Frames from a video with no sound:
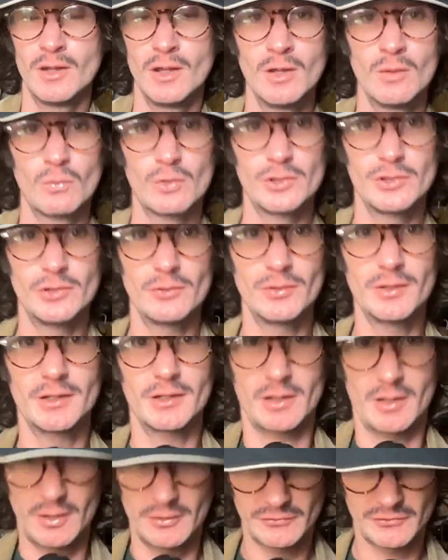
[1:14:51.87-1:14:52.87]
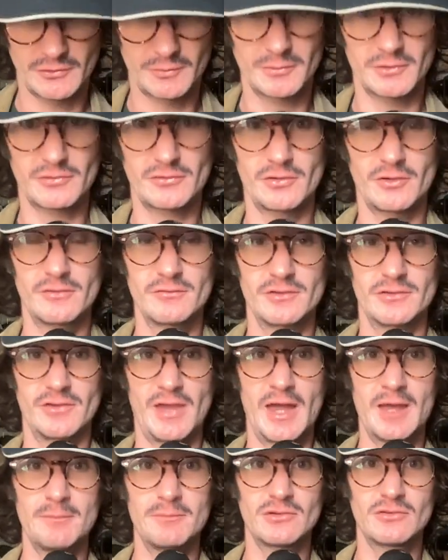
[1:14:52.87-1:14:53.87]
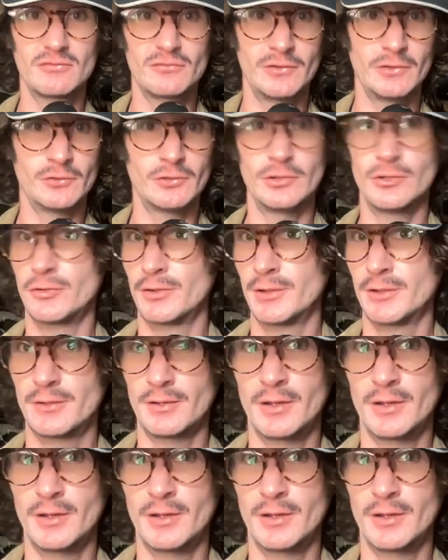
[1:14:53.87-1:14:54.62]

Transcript: where you're in a customer service atmosphere, you're